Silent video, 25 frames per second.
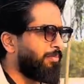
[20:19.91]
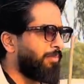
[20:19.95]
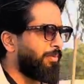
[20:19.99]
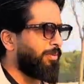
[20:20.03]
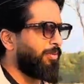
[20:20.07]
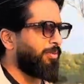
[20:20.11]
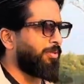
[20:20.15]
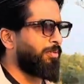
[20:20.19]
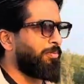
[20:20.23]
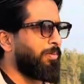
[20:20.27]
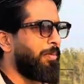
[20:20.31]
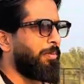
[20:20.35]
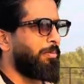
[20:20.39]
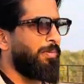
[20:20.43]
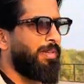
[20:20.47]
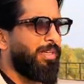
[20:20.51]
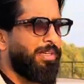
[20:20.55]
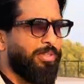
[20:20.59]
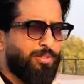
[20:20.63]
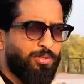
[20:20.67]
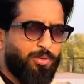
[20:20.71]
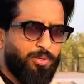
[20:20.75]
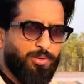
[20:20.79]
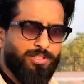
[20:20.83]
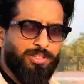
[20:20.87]
because people
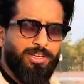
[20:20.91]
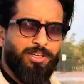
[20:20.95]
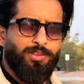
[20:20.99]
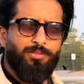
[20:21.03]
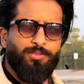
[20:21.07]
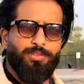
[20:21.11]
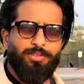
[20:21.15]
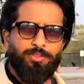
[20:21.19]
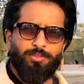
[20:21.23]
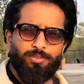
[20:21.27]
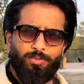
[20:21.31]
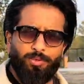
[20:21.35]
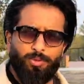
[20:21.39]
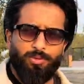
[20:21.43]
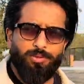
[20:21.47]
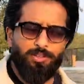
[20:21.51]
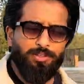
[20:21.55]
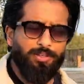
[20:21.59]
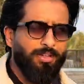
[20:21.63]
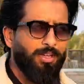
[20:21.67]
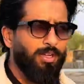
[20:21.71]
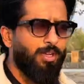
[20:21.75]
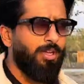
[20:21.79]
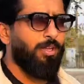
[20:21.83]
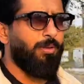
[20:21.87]
enjoy that resort
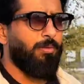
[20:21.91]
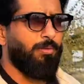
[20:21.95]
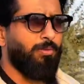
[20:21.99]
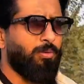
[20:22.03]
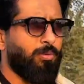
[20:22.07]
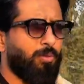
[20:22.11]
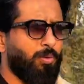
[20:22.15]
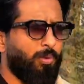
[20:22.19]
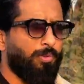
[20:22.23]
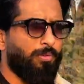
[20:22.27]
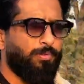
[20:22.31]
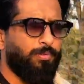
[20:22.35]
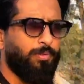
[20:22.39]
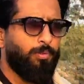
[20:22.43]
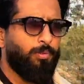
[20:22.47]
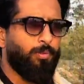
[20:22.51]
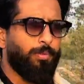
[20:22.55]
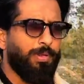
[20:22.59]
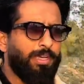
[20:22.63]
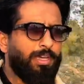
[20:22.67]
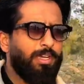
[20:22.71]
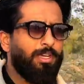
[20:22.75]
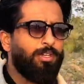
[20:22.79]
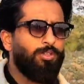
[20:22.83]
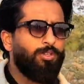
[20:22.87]
when you're going for a
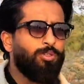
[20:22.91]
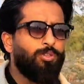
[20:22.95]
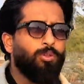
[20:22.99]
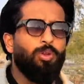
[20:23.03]
vacation.